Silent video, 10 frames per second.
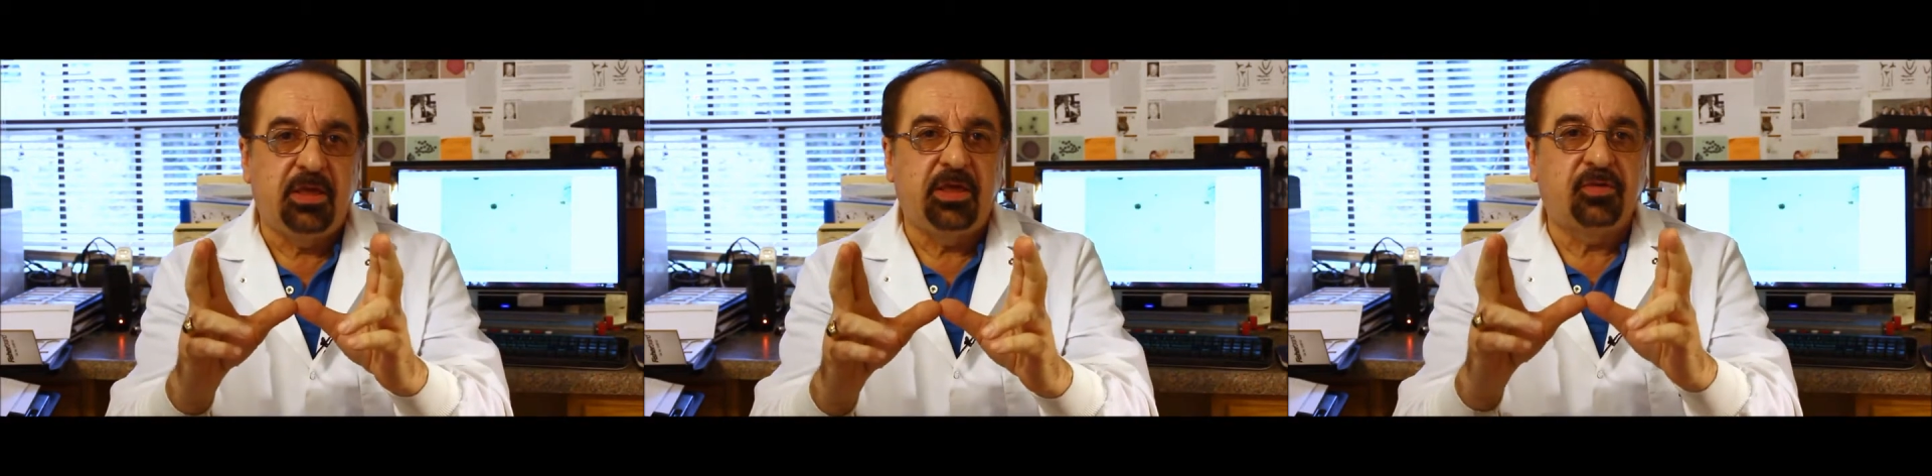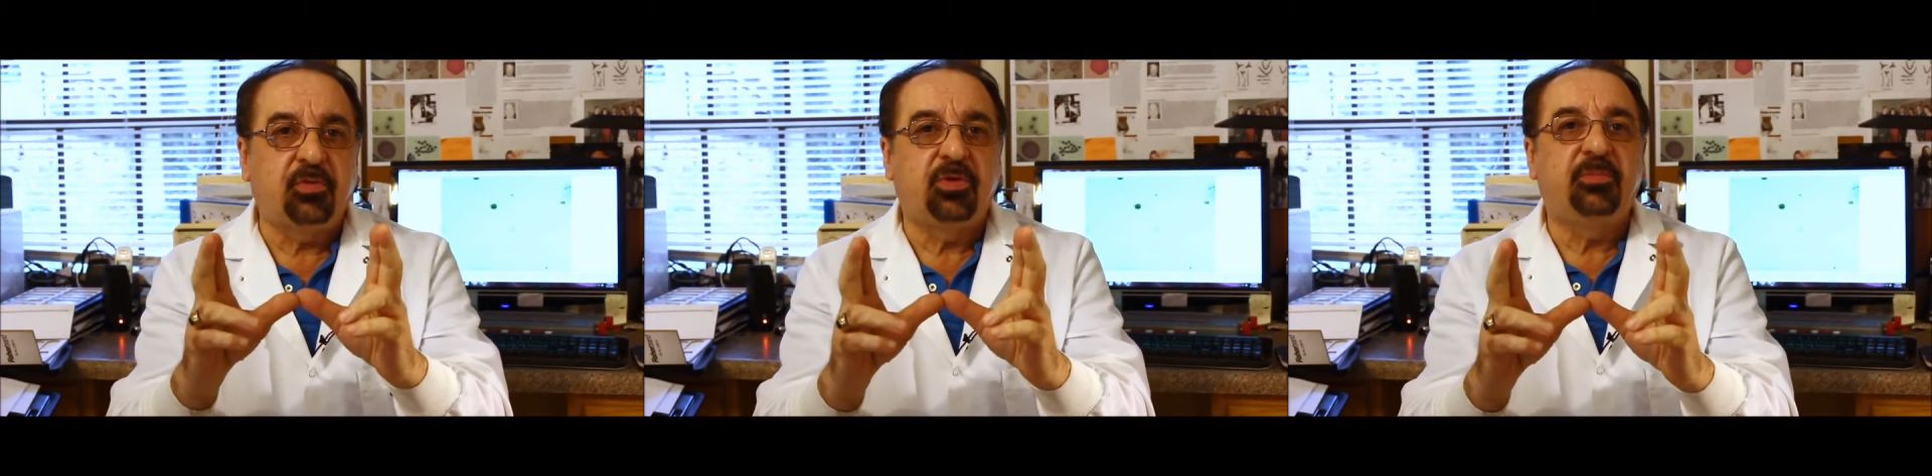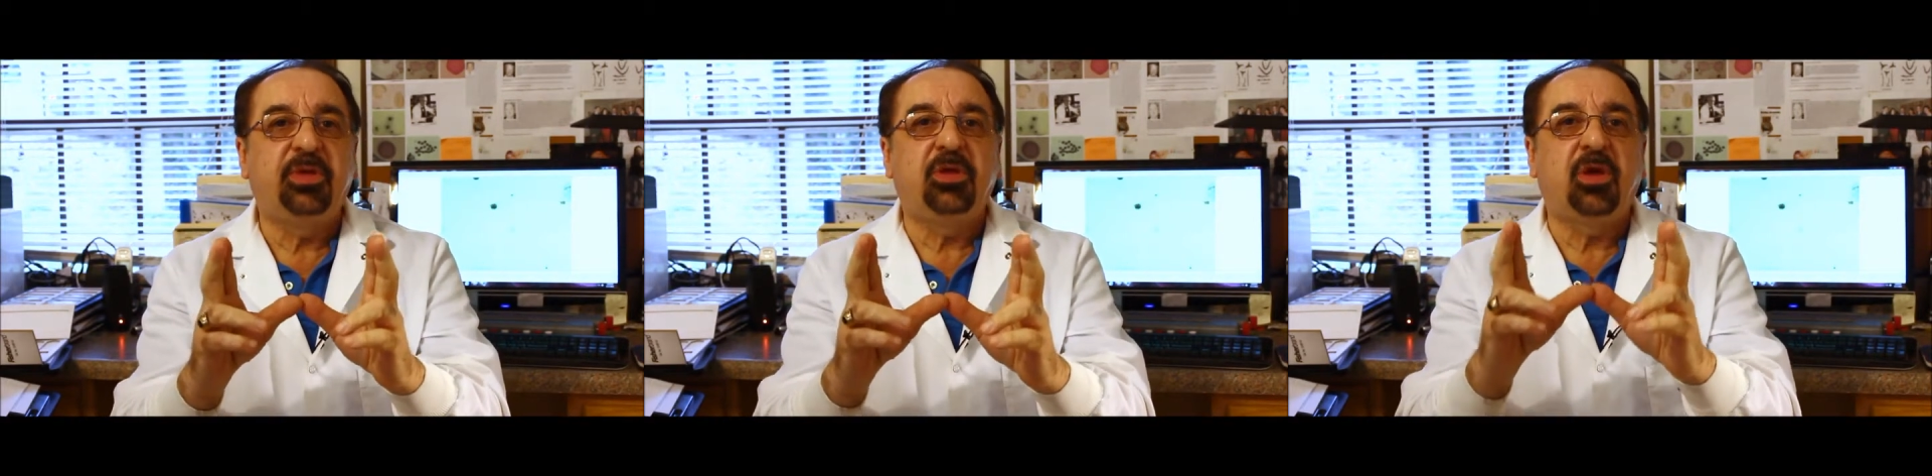is going to
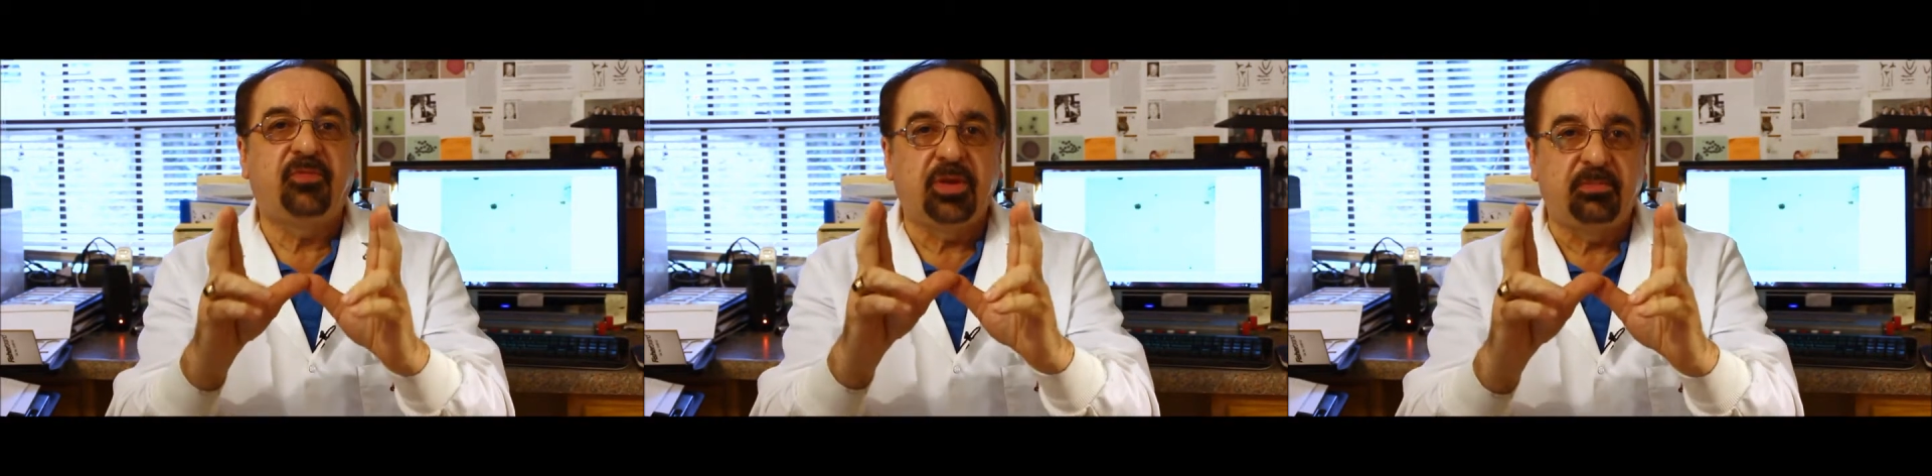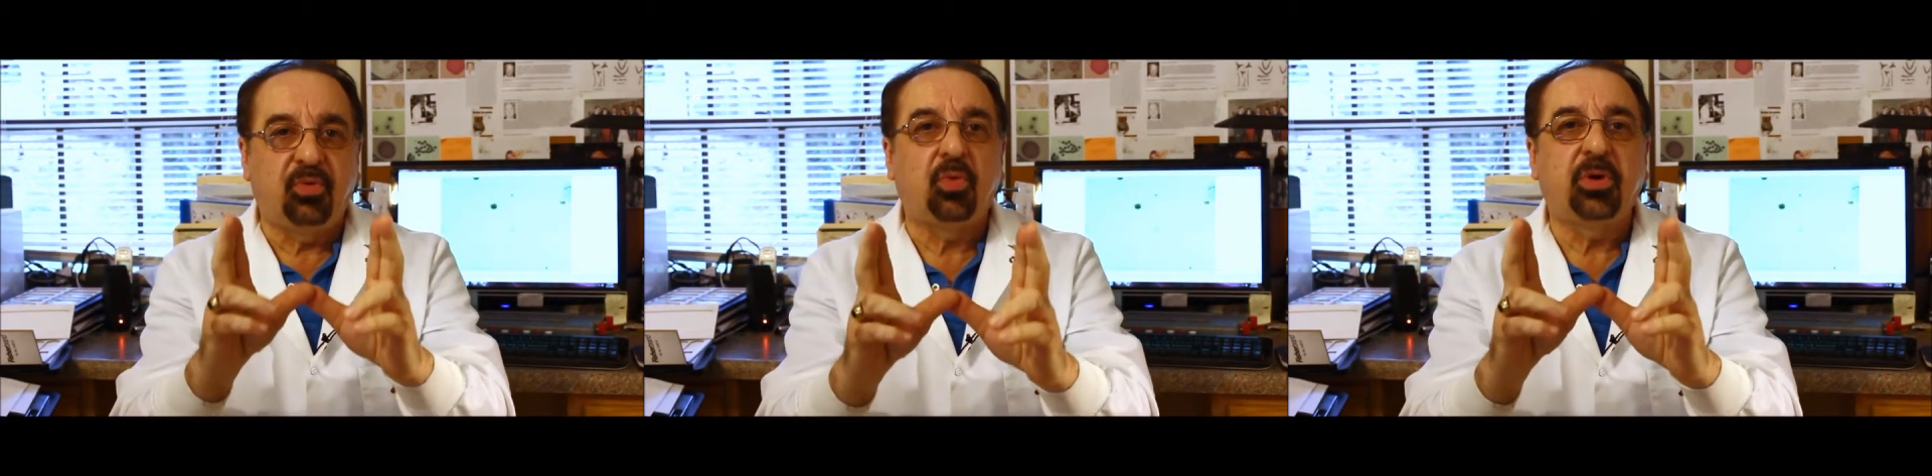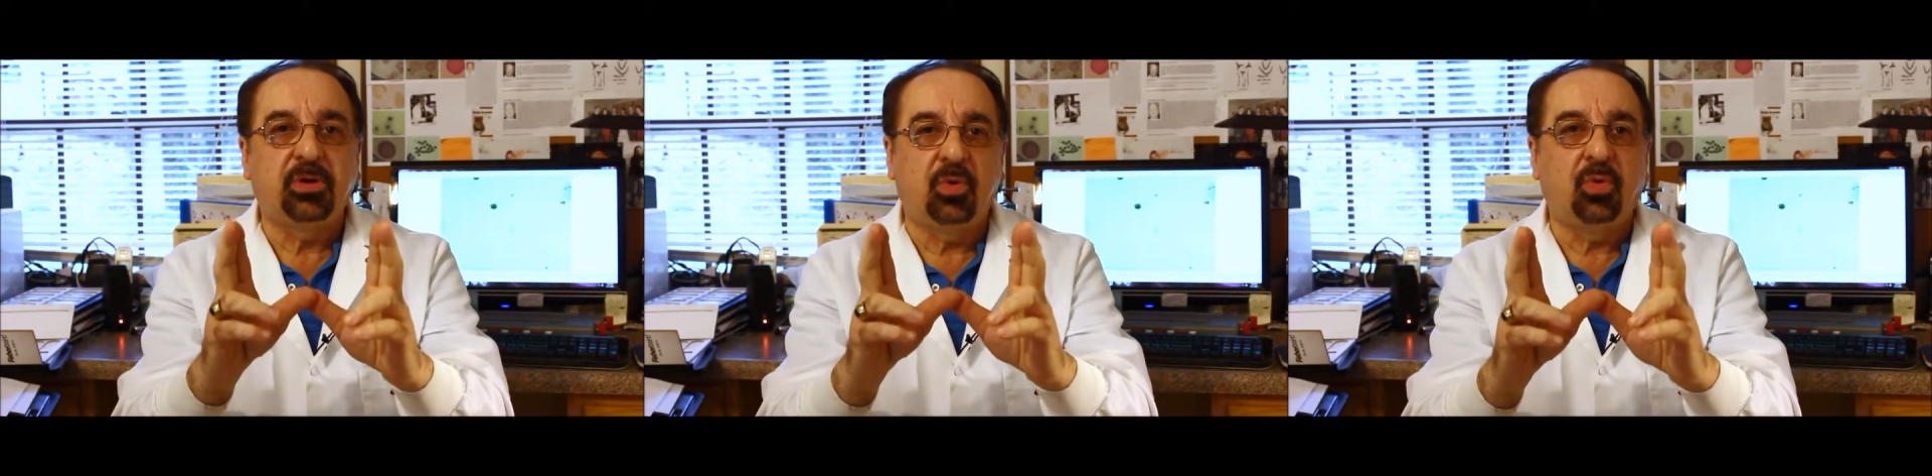be of an
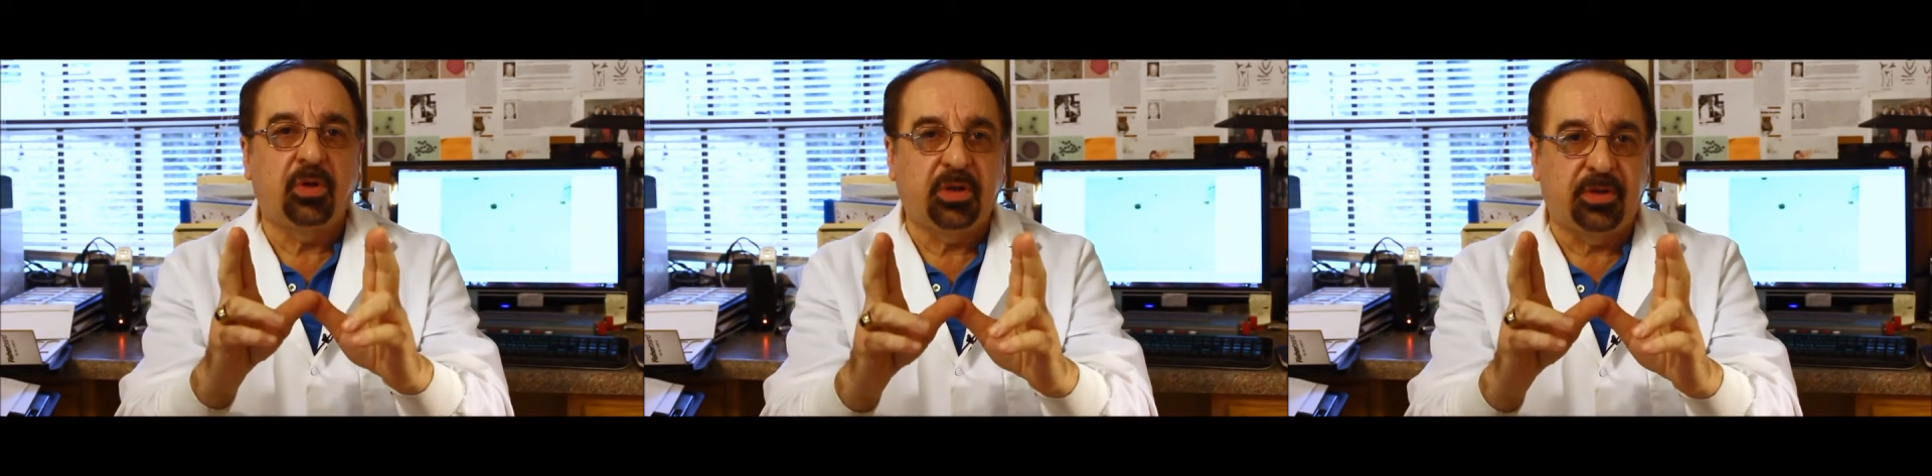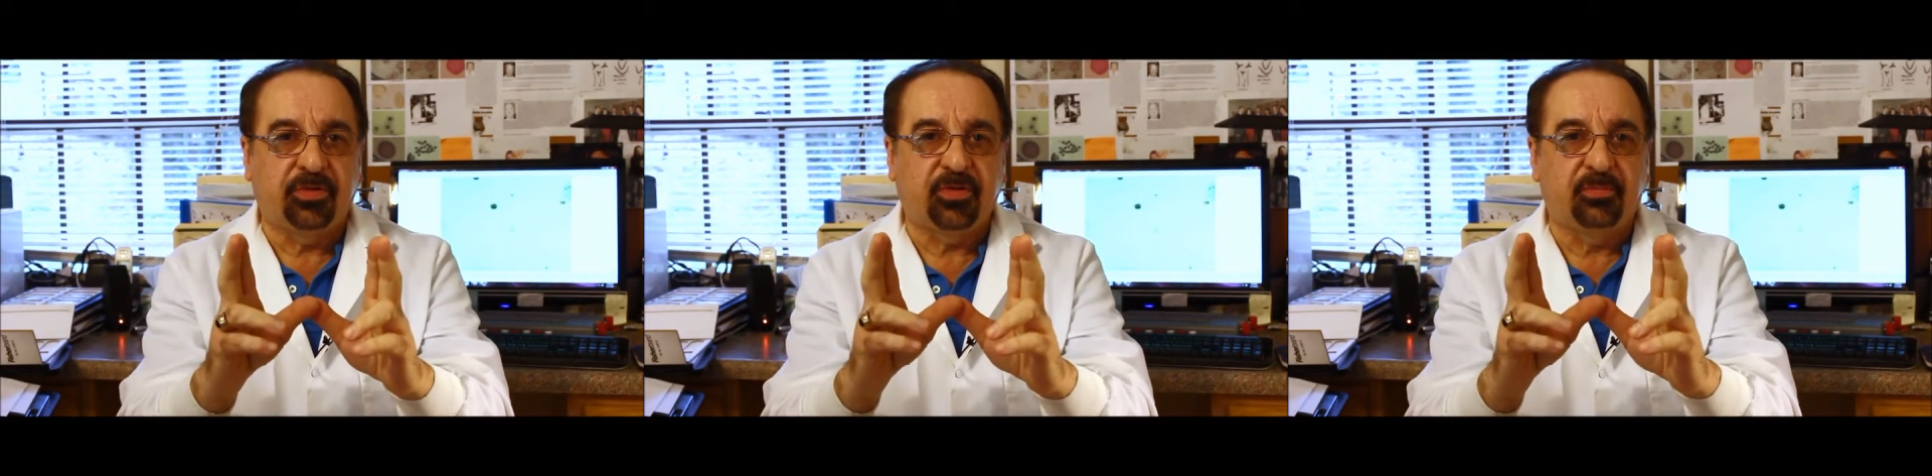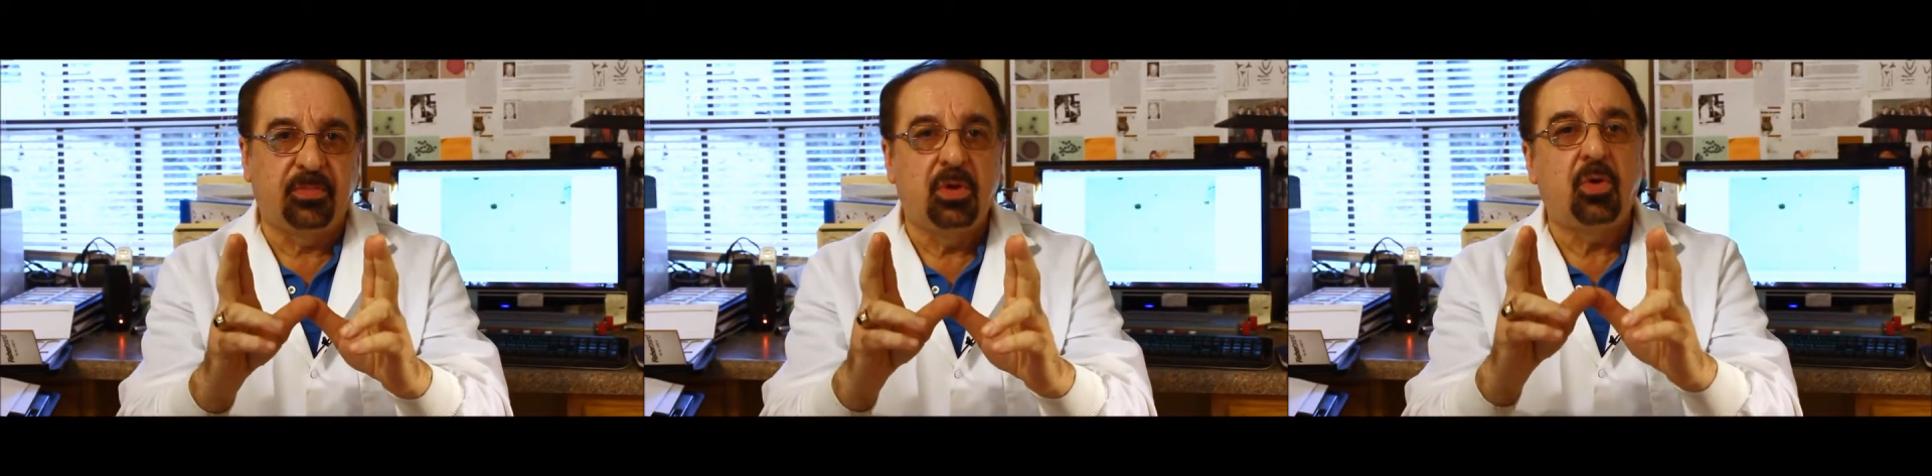important
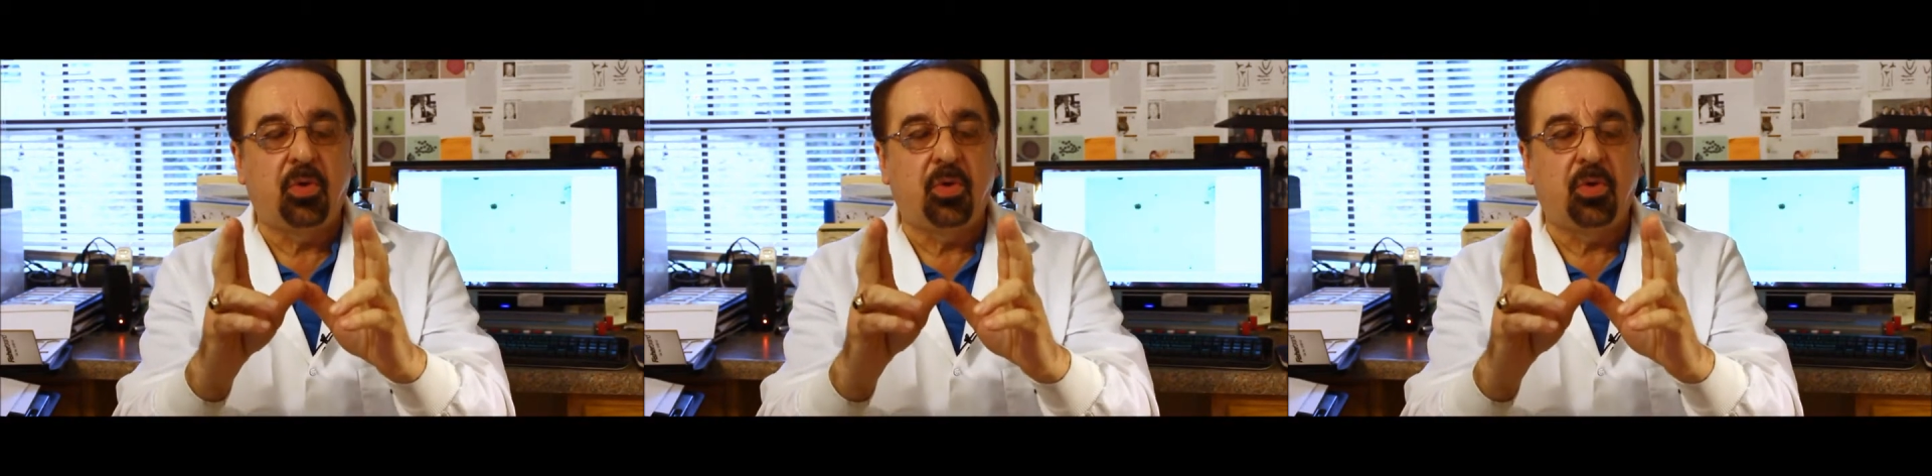organism